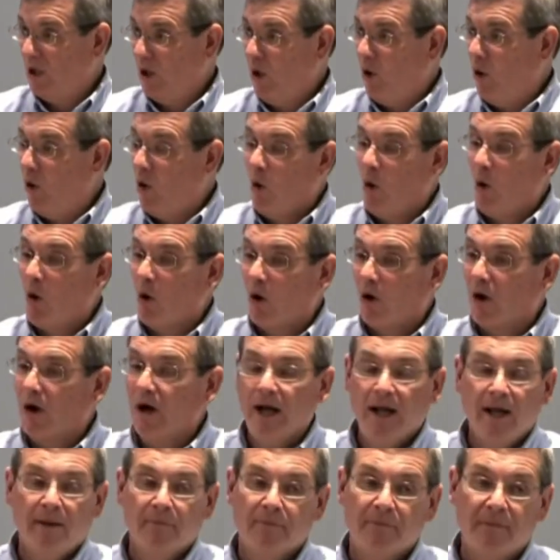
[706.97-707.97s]
Or
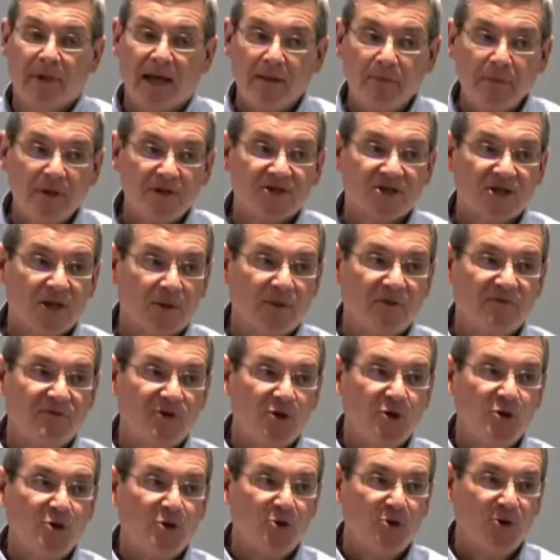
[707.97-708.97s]
maybe some of
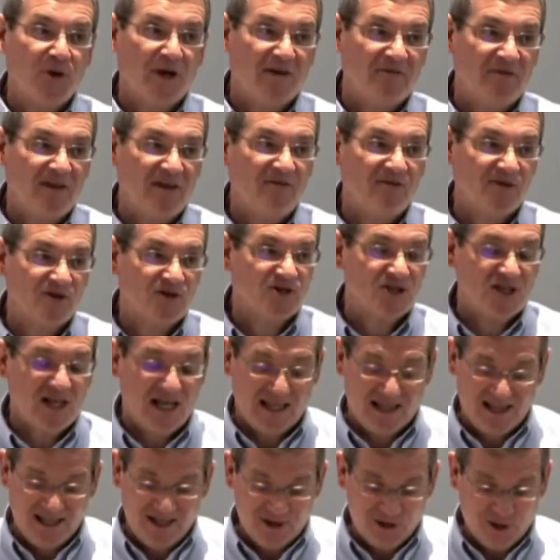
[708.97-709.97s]
you have even
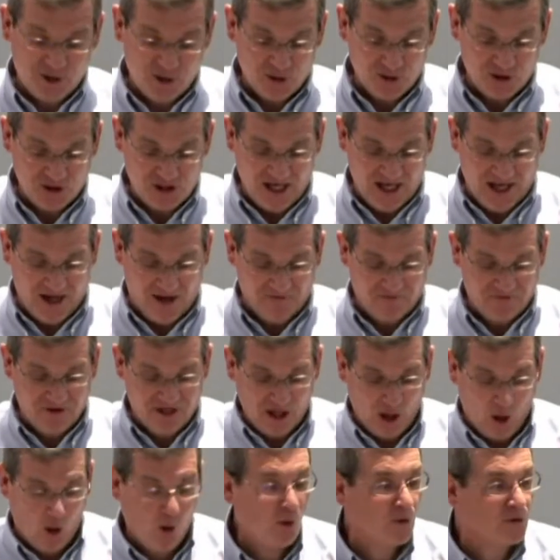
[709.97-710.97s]
said this yourself the
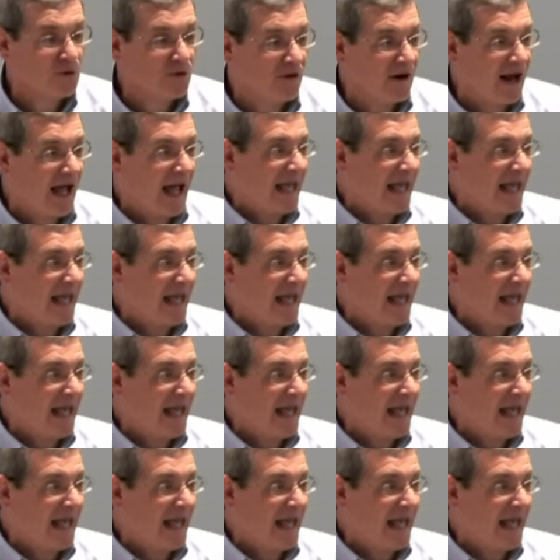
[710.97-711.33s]
older I